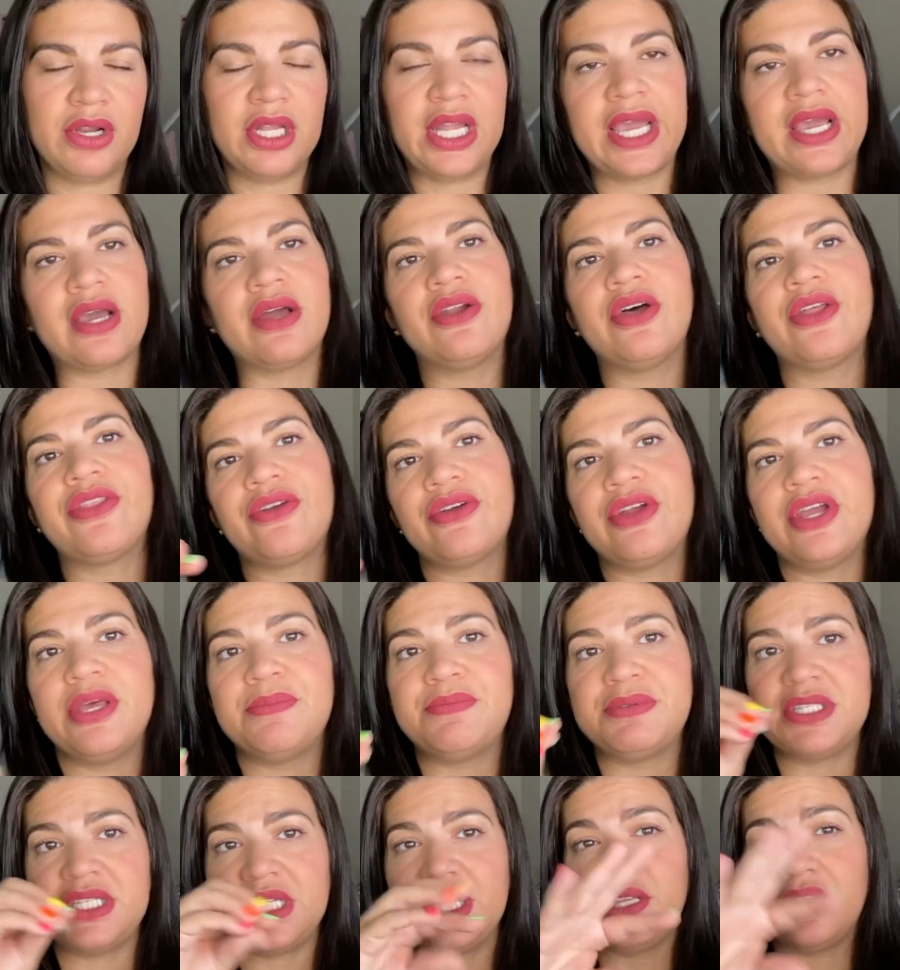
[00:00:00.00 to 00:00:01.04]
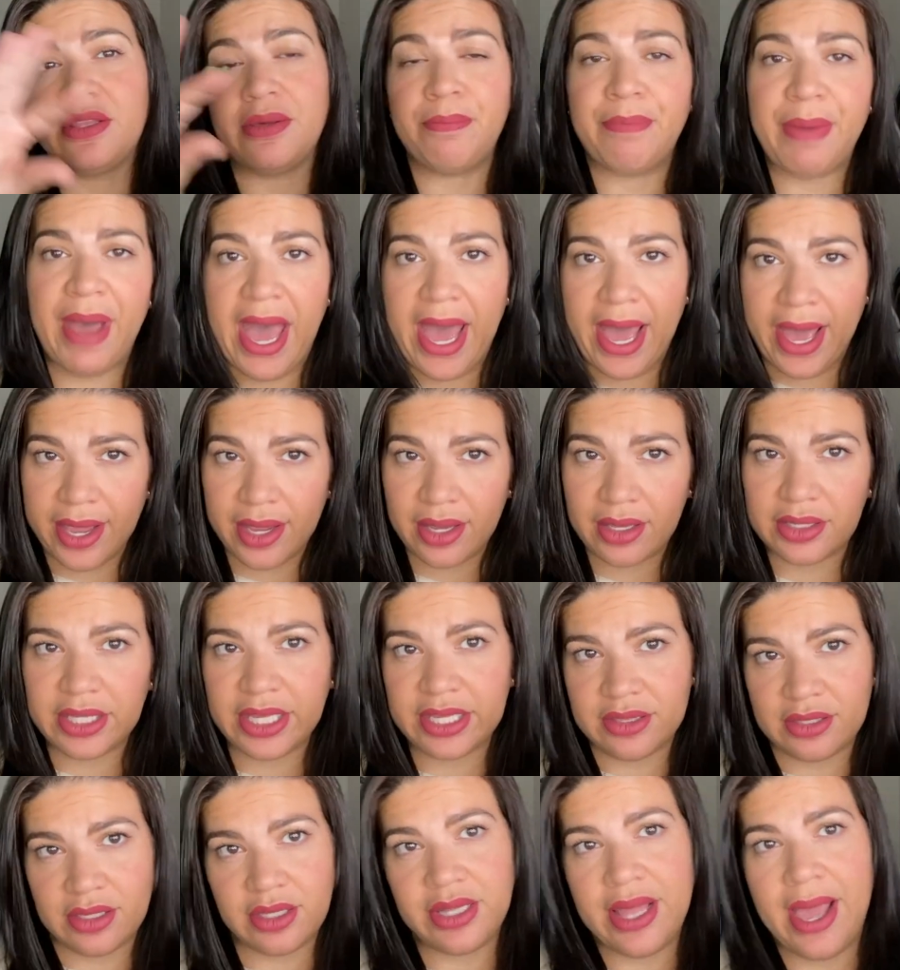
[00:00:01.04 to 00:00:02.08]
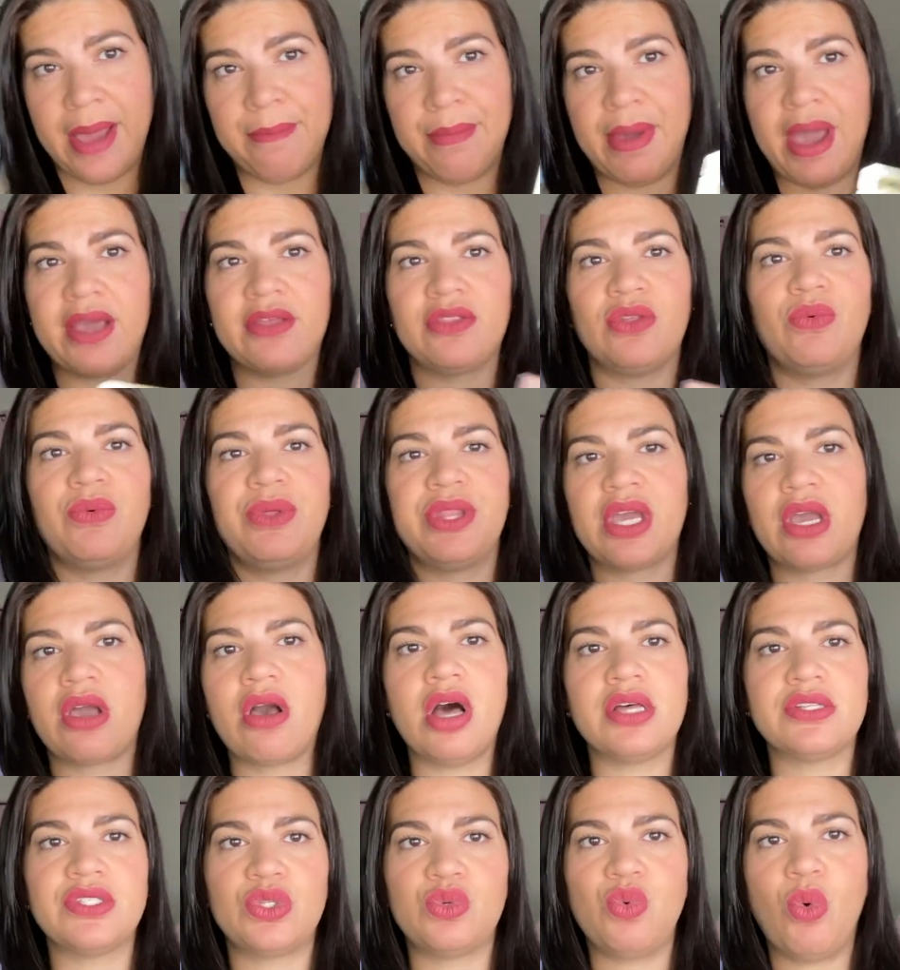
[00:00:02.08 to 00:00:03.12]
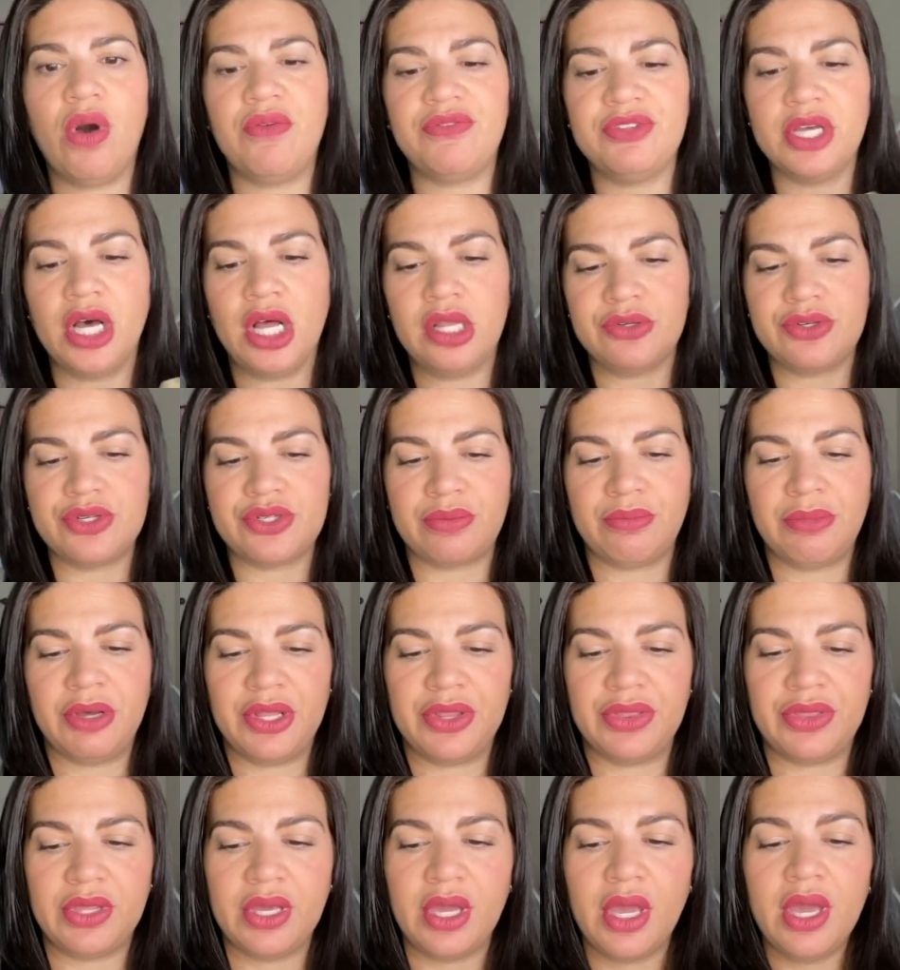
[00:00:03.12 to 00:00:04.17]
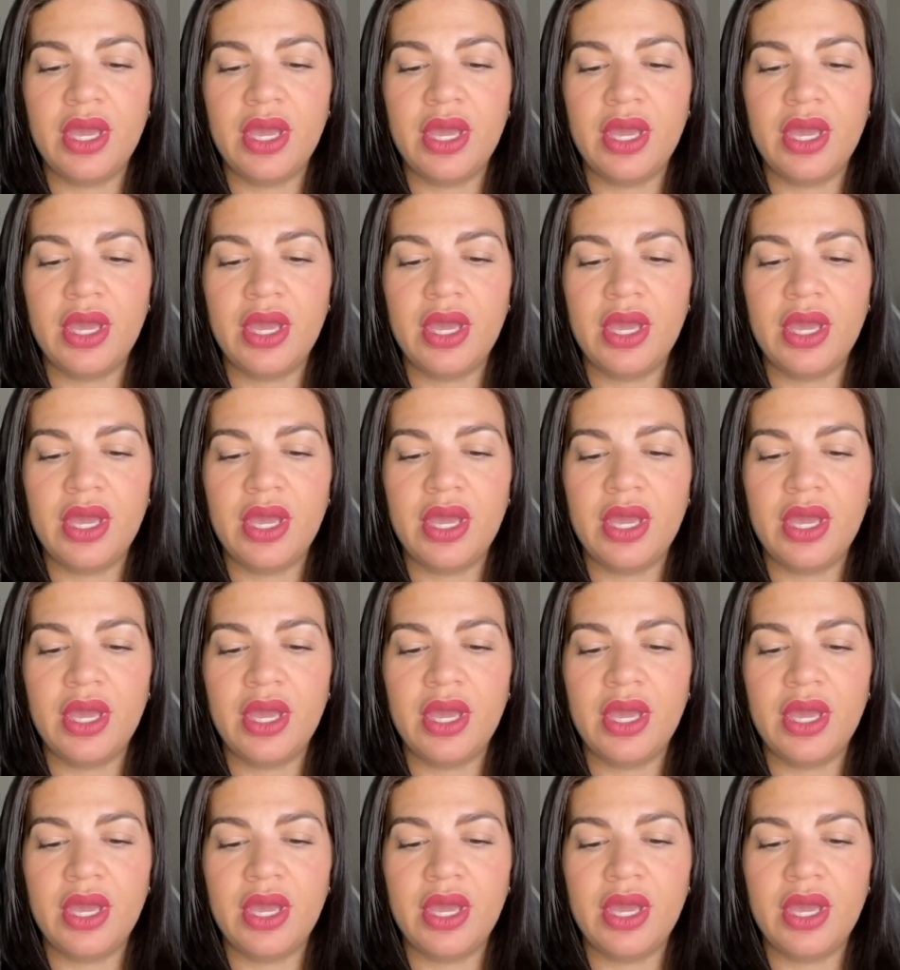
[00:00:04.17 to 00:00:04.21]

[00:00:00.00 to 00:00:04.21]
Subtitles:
Like another Ipsy, the bag, like the glam bag, the one that costs $12 a month.